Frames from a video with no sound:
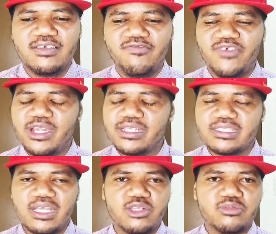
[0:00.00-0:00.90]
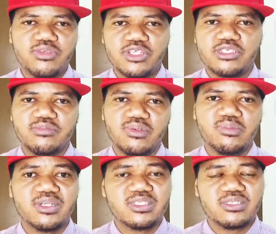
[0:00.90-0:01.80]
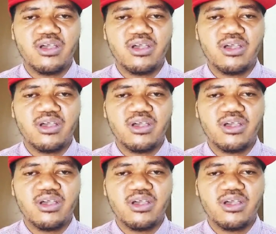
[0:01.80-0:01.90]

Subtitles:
very celebratable but